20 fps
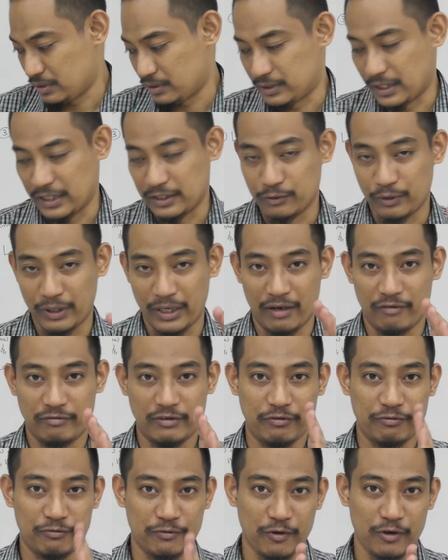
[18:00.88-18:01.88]
then you have
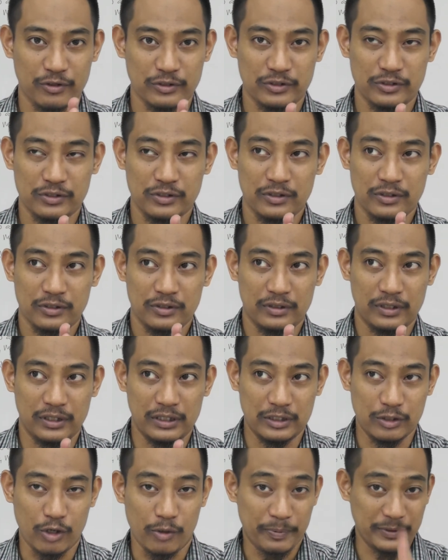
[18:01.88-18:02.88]
the force
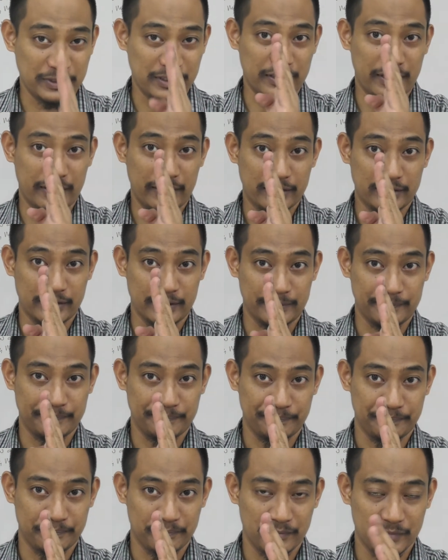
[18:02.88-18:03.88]
in the opposite direction,
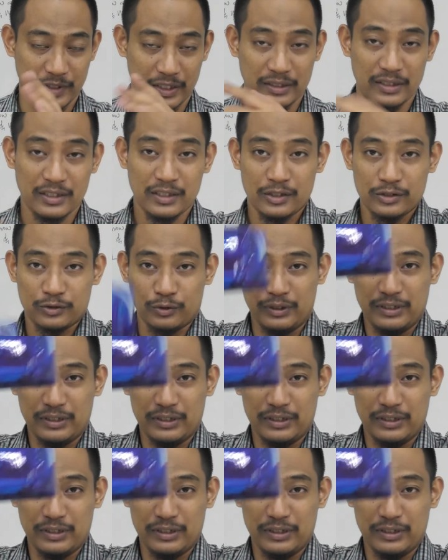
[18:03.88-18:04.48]
right? So